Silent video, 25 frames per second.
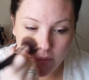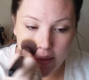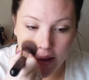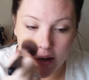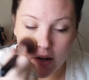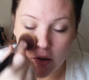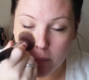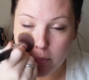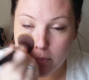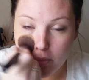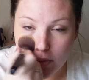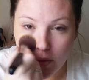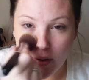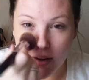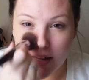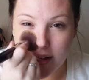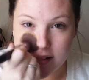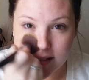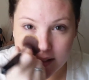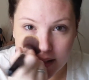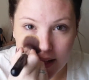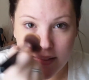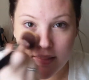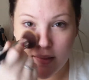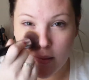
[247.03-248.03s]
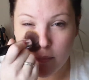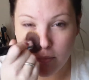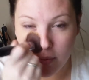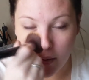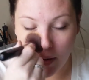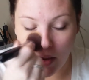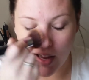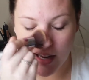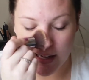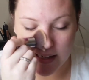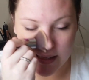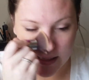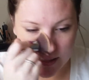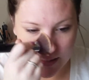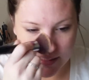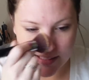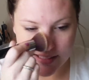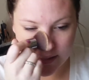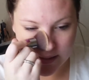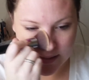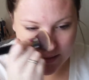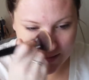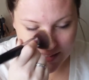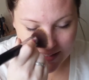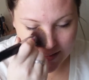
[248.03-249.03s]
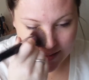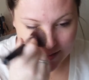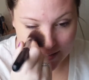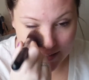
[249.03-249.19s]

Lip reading: that'll press in the product into the